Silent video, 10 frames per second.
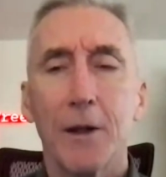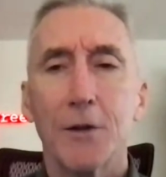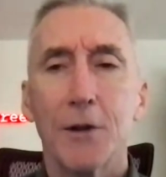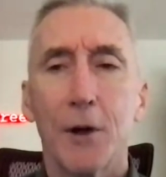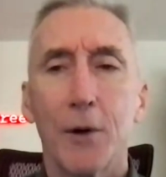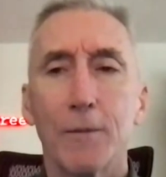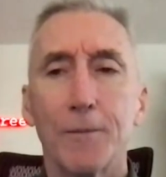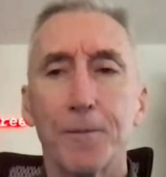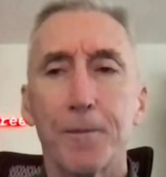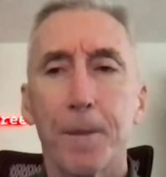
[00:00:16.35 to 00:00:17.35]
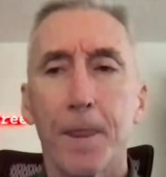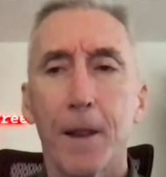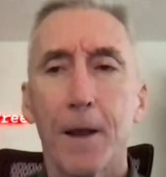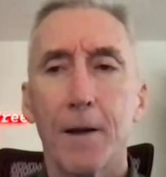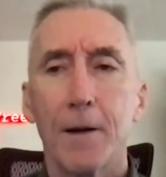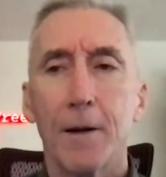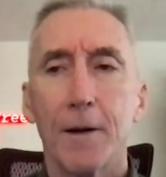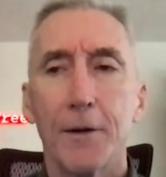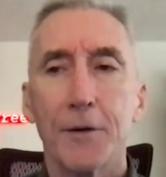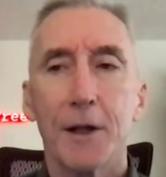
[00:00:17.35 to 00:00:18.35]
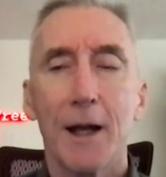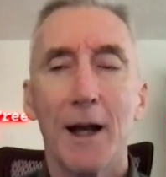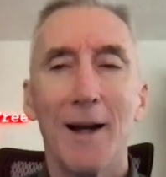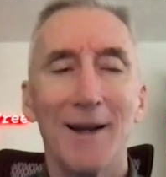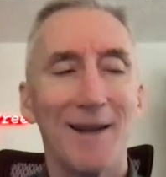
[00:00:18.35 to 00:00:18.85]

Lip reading: So there's a lot,